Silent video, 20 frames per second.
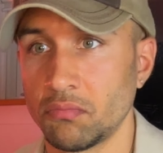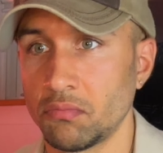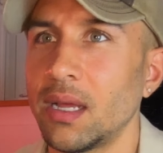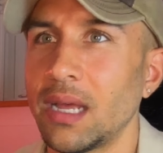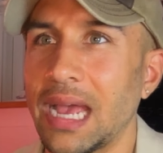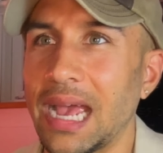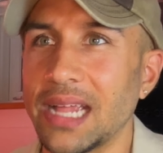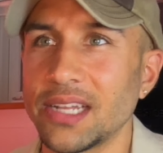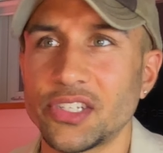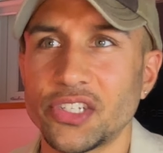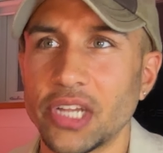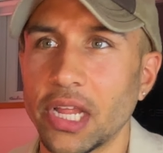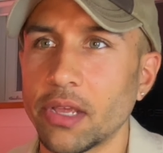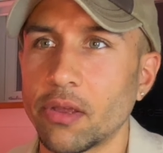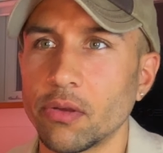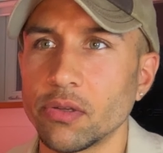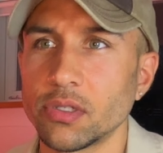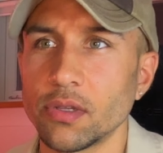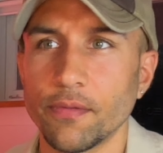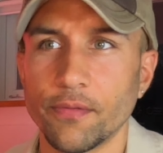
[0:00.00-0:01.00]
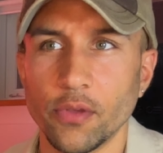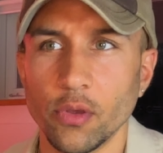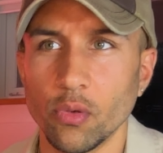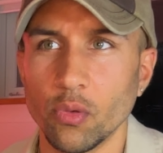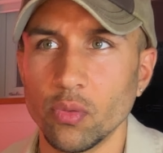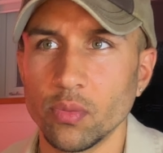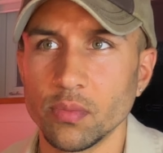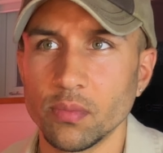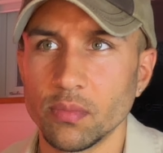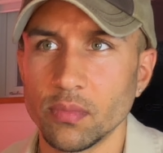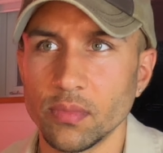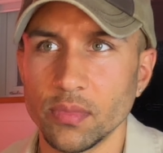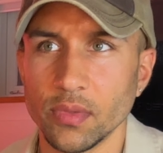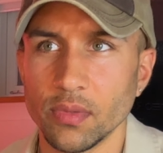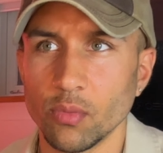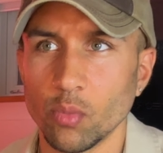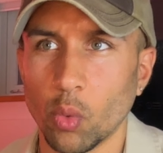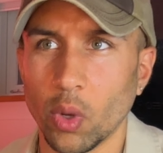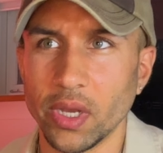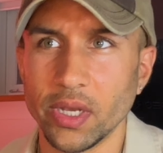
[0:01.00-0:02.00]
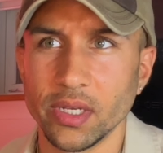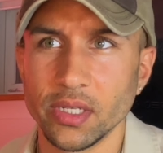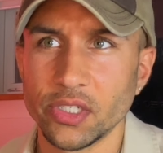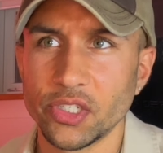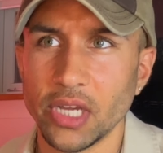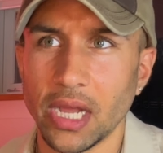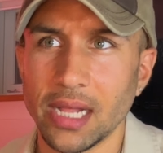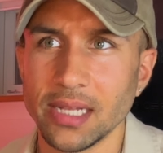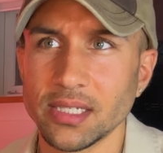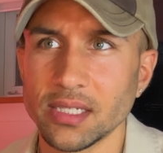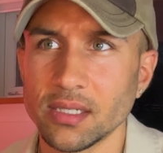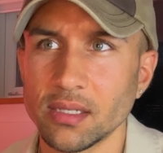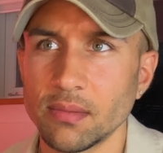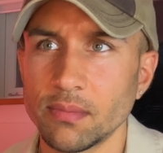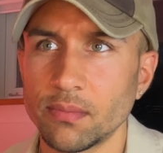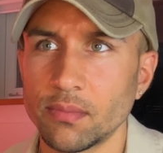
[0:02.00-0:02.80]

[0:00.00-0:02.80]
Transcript: Hat shakers, a few one-shots,